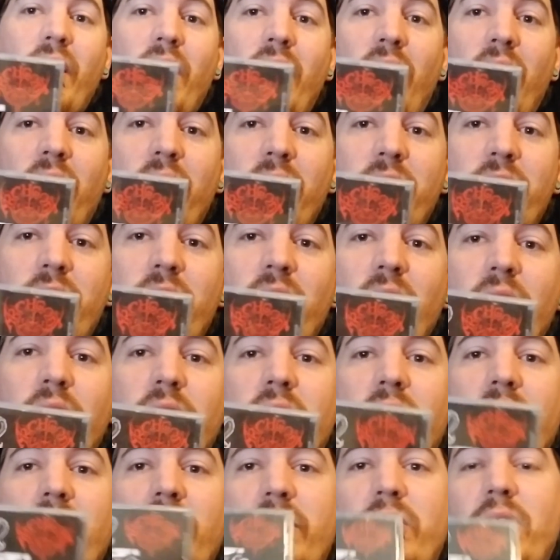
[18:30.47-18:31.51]
Archgoat
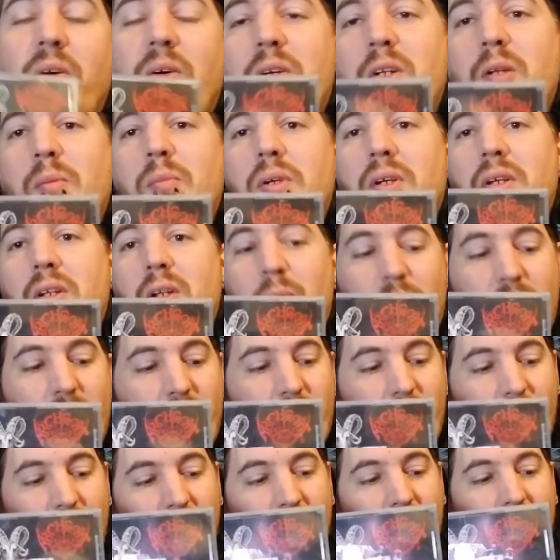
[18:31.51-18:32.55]
is going to be number
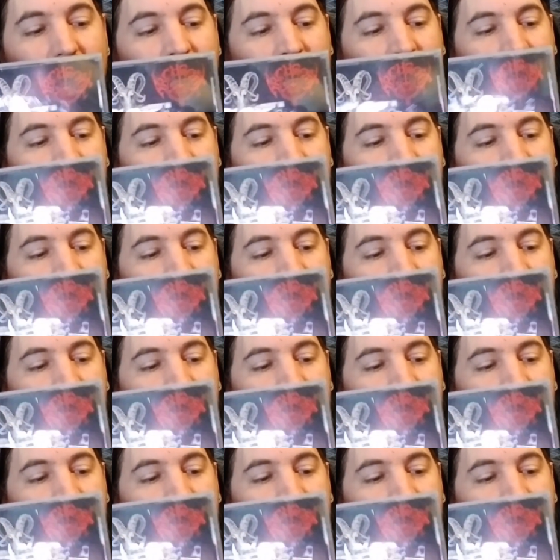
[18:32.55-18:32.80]
3.